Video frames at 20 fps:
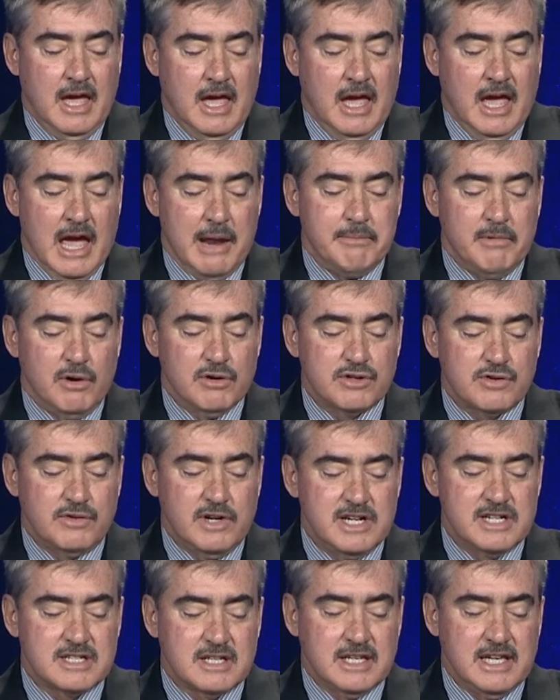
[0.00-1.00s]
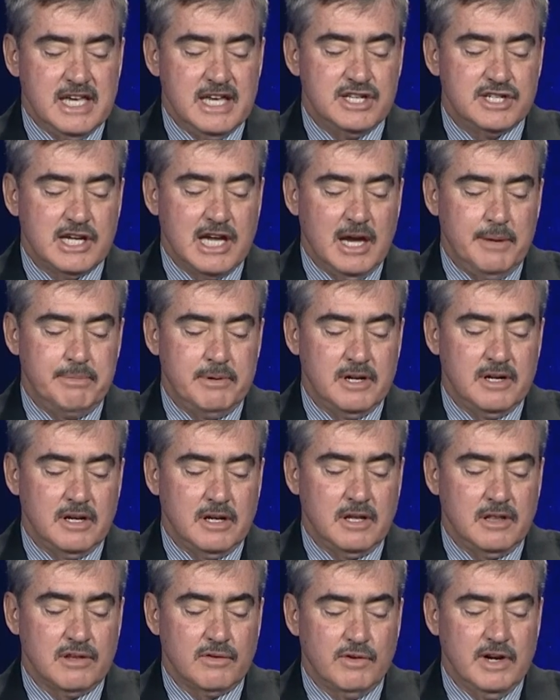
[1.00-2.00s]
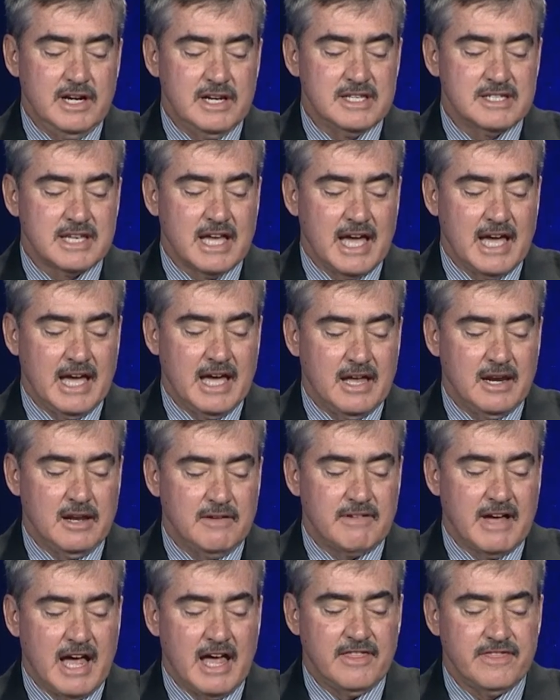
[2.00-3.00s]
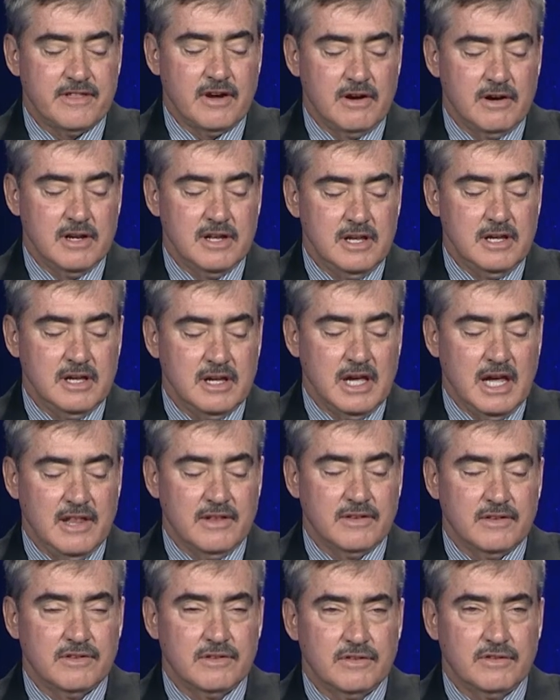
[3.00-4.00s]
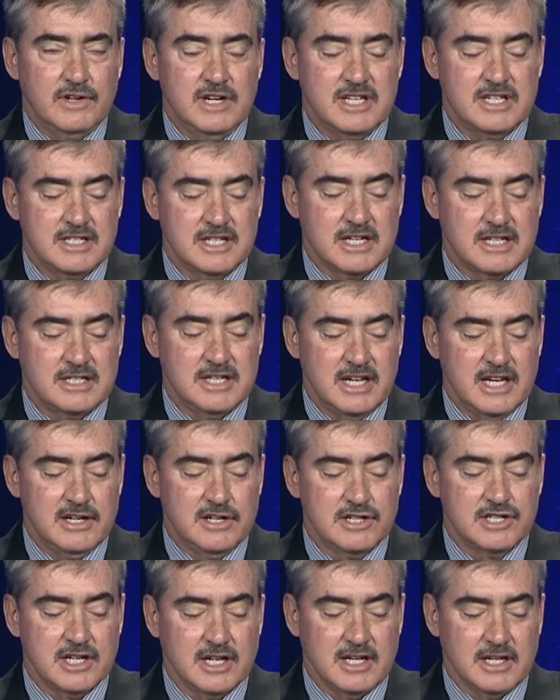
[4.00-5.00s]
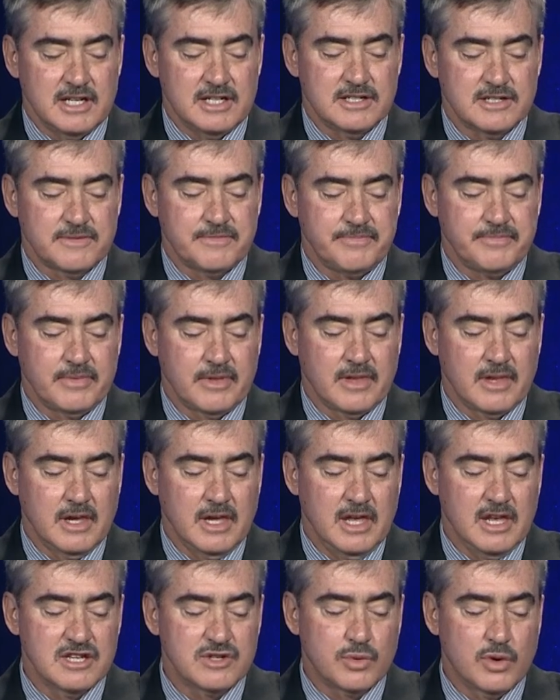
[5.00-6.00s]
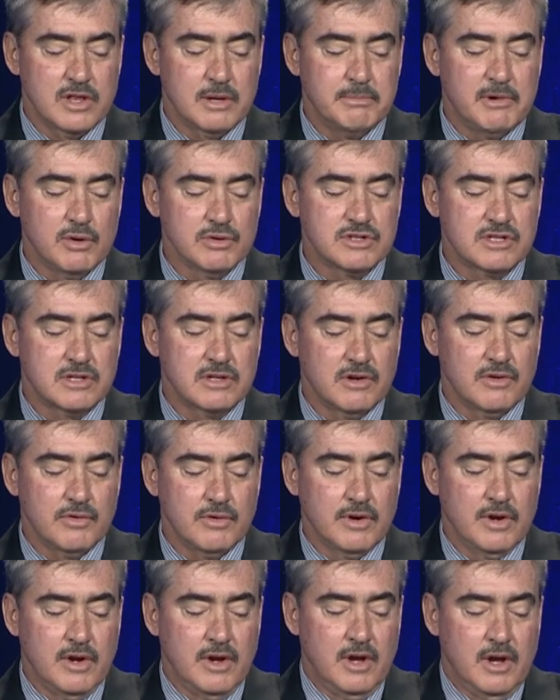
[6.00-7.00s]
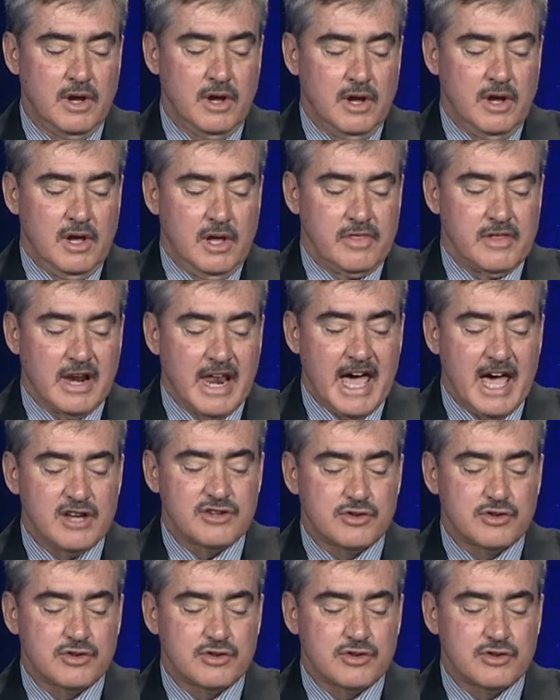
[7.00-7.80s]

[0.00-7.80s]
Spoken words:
And most recently, he championed the redesign of I-30 and 360 interchange. It is one of the last